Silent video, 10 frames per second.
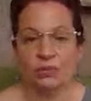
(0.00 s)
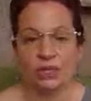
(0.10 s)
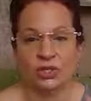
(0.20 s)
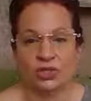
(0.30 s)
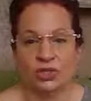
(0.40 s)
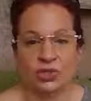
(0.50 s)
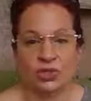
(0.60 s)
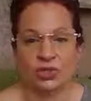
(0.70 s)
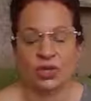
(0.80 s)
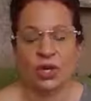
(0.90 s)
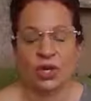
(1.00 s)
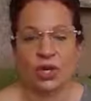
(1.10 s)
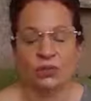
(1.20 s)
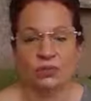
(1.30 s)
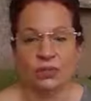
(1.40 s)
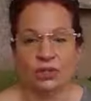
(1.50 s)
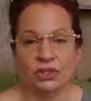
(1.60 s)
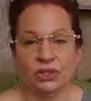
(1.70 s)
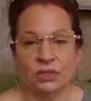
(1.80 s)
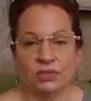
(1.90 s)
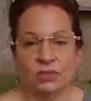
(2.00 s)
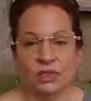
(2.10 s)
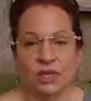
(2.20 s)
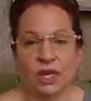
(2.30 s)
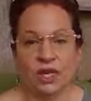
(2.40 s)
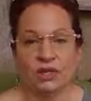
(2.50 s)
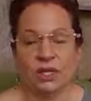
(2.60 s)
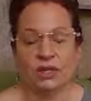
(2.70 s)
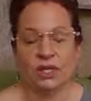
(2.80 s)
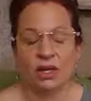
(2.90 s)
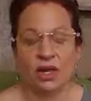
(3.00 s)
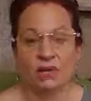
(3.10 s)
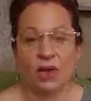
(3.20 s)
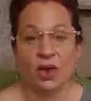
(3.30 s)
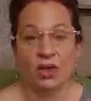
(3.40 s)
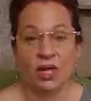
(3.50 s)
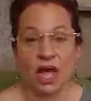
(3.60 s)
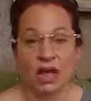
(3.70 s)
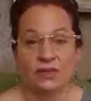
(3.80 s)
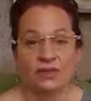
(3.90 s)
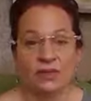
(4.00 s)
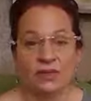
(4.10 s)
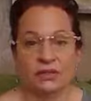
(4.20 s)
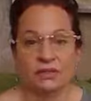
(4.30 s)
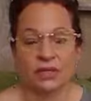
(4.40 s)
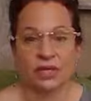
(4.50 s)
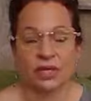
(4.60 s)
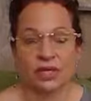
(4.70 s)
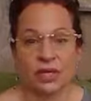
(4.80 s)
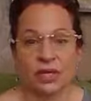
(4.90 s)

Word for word: I bless you to um, friendships that um, are alive in the spirit.